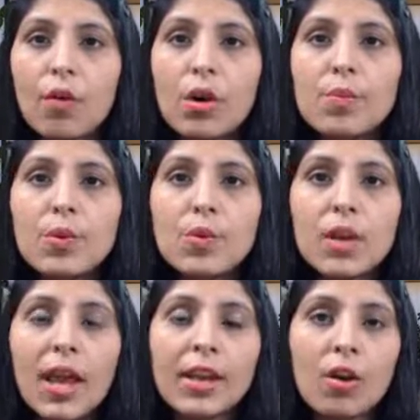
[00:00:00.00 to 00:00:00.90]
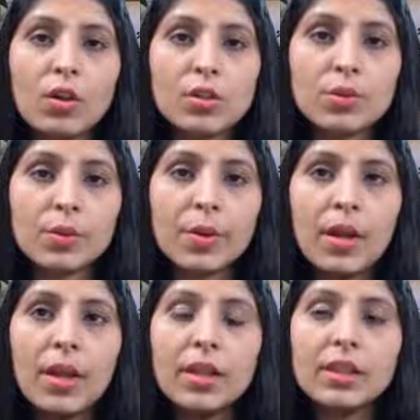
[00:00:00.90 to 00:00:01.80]
for blue line also,
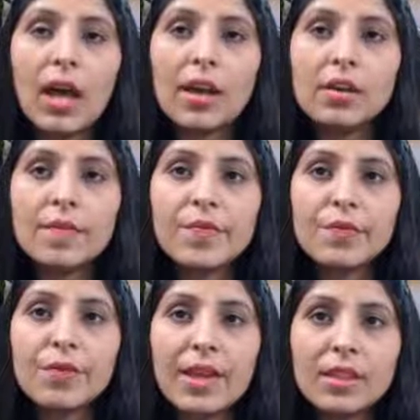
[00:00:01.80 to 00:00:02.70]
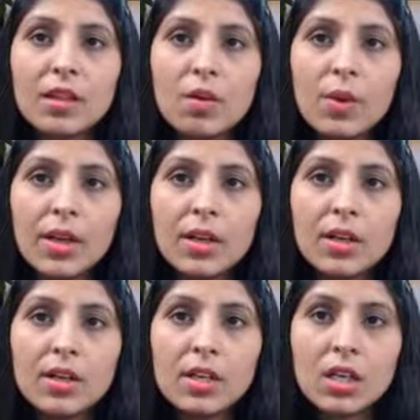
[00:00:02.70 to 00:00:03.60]
that when the
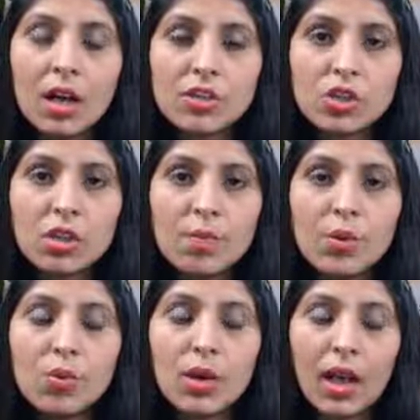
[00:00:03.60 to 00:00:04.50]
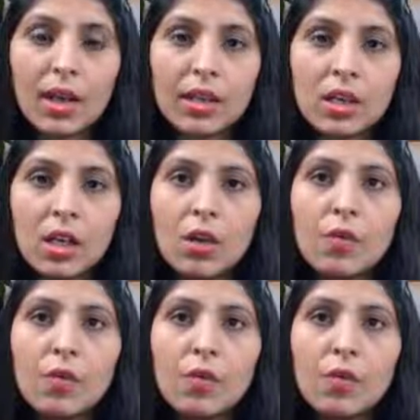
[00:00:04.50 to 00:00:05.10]
vehicle touch the blue line,